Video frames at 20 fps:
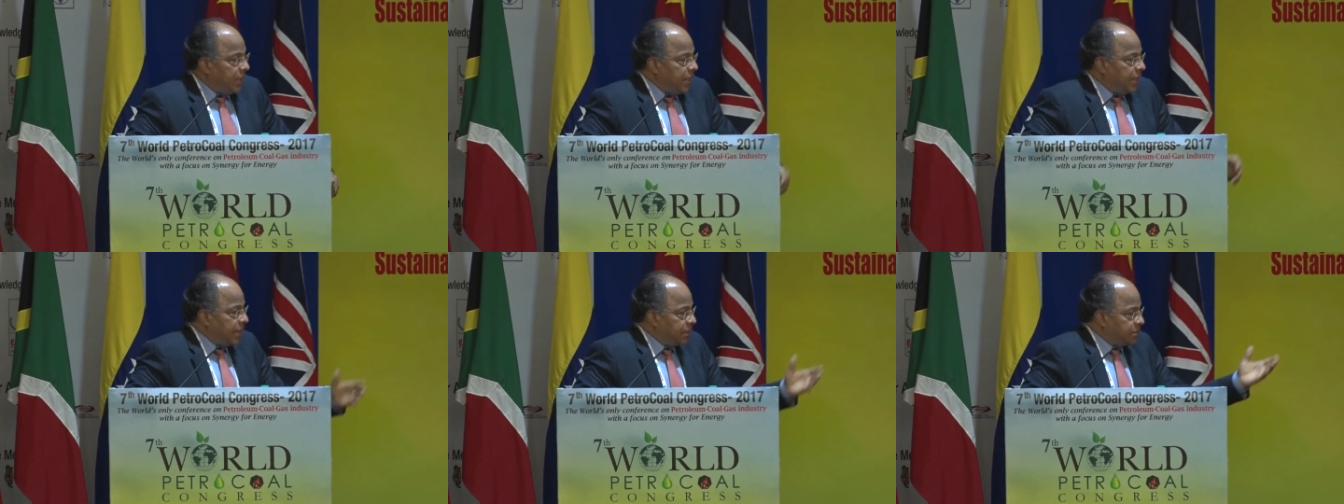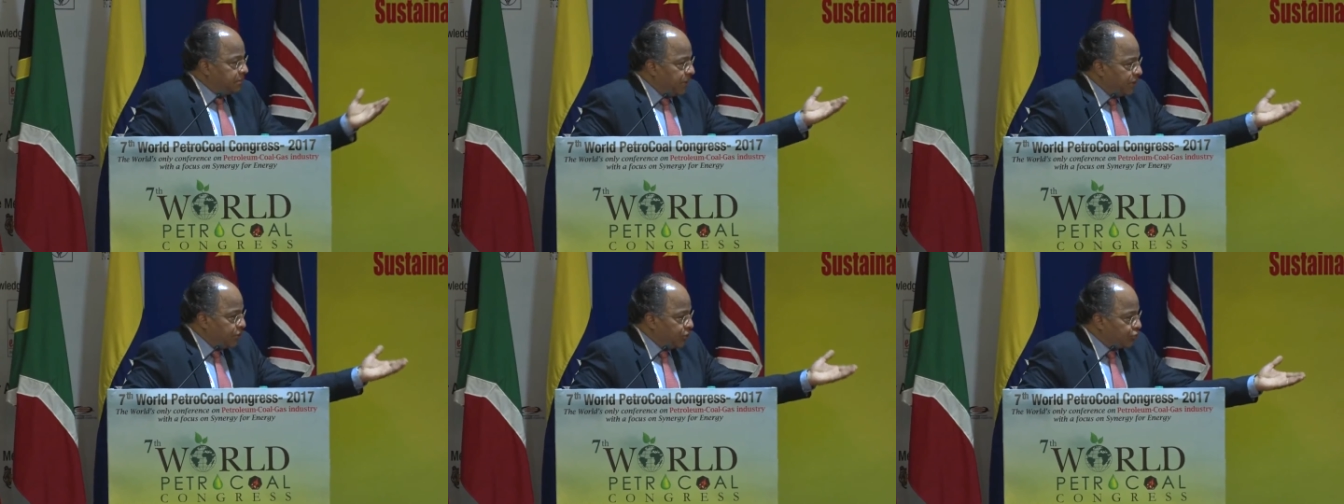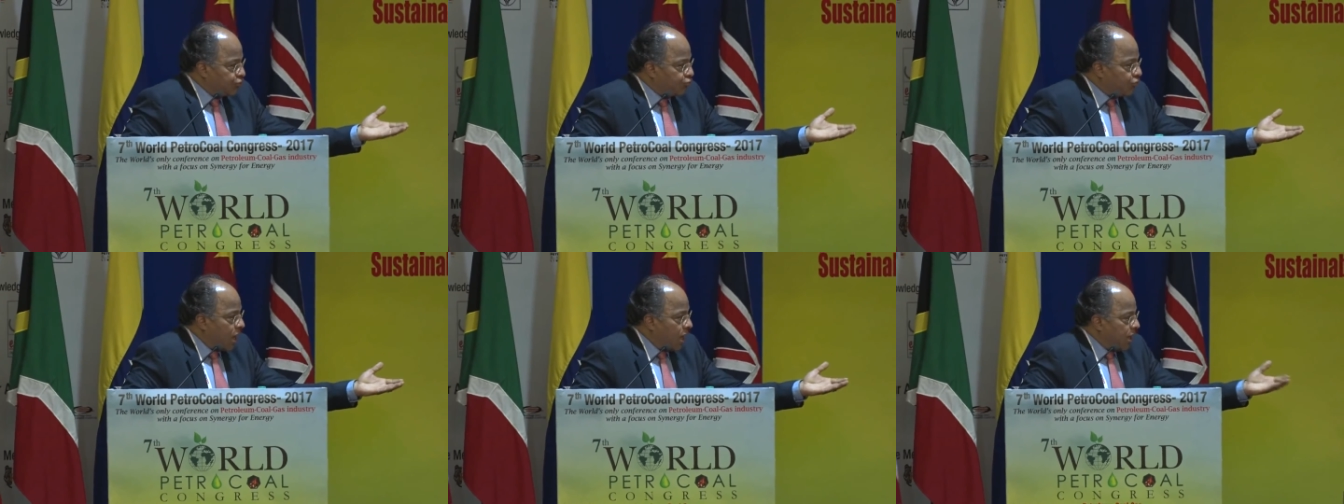It has been
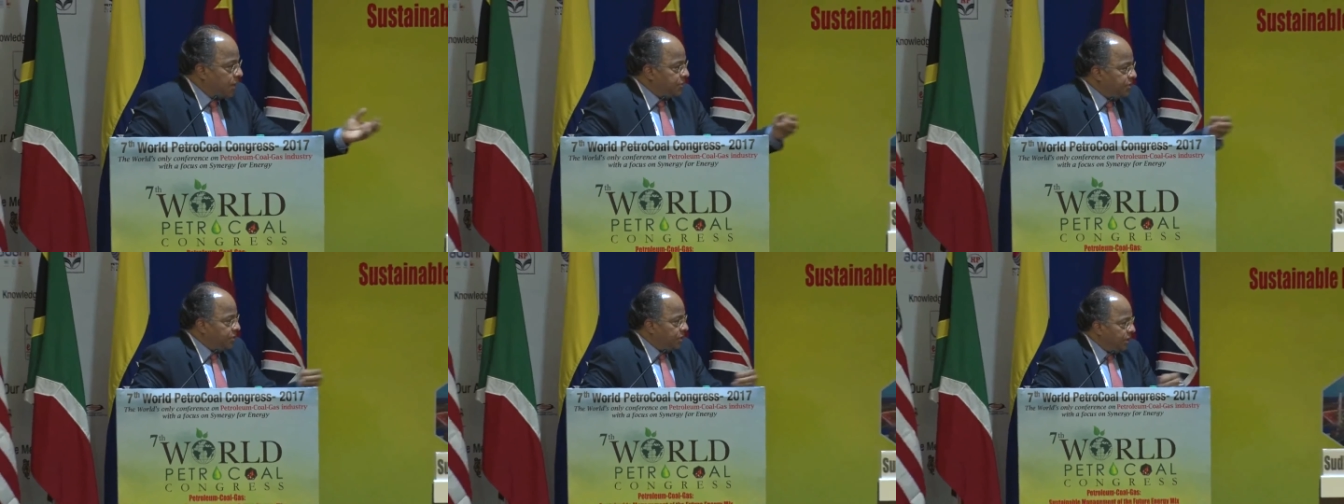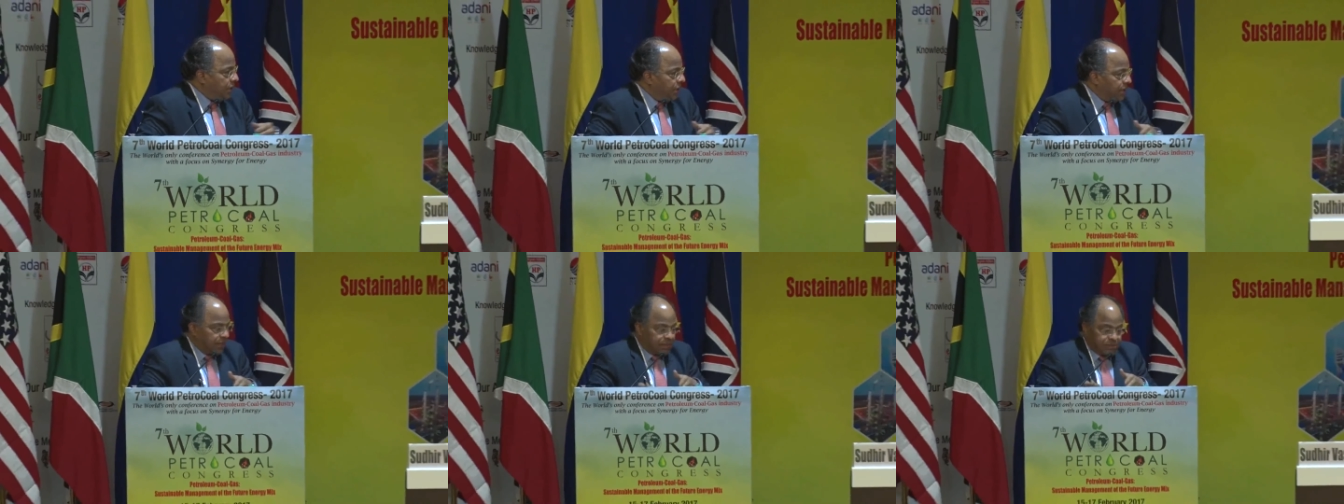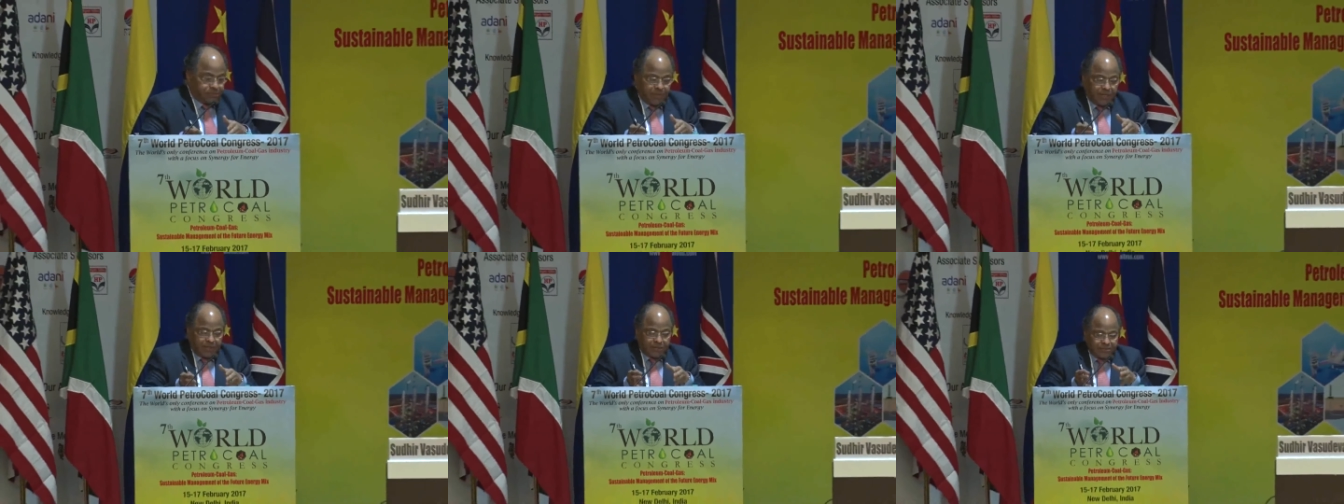described, it
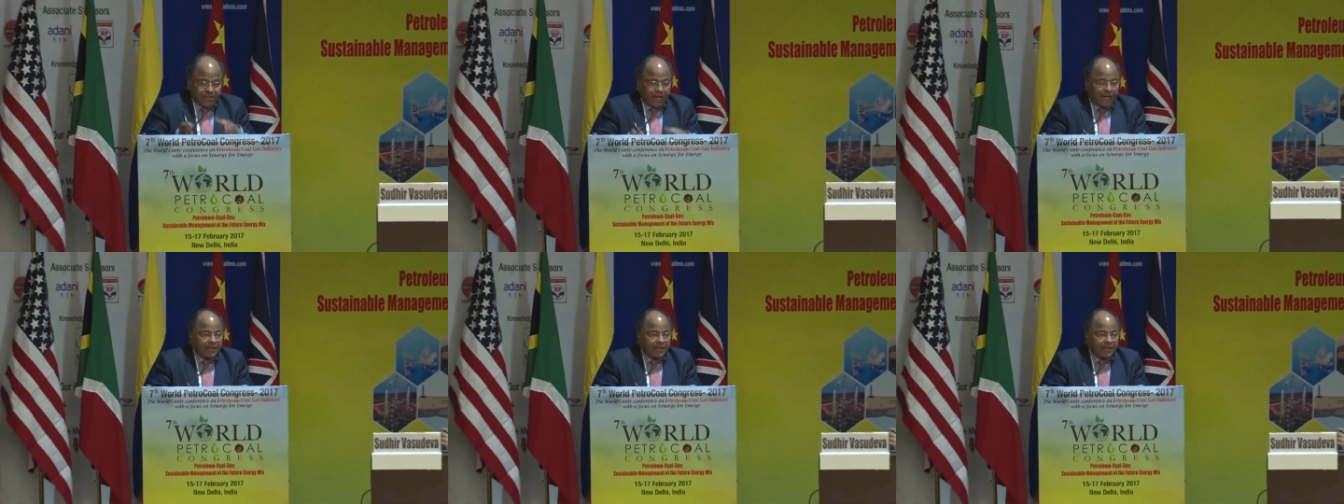has been